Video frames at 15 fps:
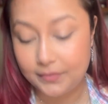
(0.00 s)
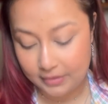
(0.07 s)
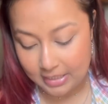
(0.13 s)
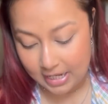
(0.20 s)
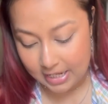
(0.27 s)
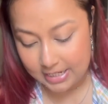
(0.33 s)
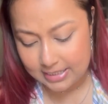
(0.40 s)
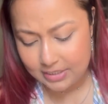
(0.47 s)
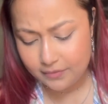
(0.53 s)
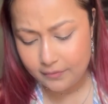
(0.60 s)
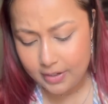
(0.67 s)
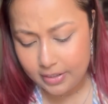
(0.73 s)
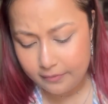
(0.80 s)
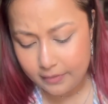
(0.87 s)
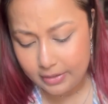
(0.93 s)
Yeah, it's
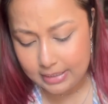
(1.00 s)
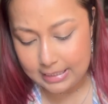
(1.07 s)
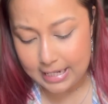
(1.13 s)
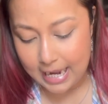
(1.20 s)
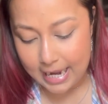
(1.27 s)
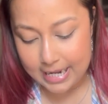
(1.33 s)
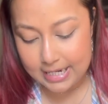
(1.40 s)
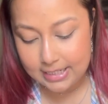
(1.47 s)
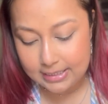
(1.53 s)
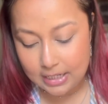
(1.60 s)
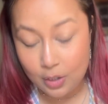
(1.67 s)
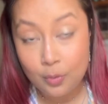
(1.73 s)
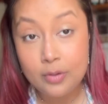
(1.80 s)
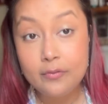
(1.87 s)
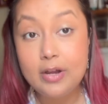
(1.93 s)
very, very light.
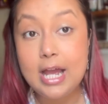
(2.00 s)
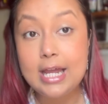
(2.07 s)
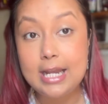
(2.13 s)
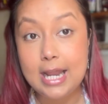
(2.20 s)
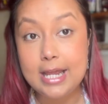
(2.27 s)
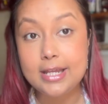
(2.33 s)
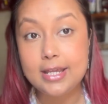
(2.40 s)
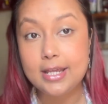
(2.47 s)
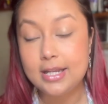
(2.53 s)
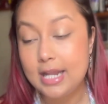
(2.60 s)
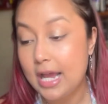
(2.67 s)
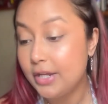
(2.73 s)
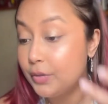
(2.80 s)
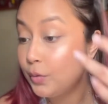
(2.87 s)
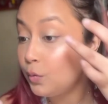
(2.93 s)
However, I like it.
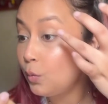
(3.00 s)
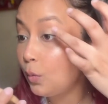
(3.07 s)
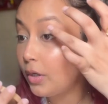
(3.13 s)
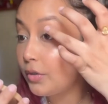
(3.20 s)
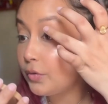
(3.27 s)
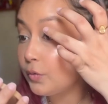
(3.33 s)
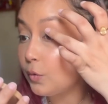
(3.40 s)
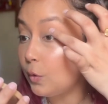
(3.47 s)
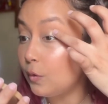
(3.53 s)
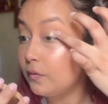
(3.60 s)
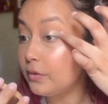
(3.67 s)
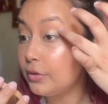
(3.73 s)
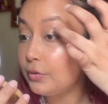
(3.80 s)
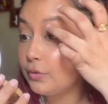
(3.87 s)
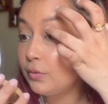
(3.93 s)
I don't want to
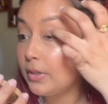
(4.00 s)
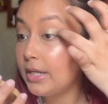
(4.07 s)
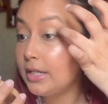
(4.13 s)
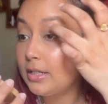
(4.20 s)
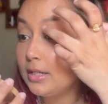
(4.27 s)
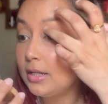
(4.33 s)
overdo it.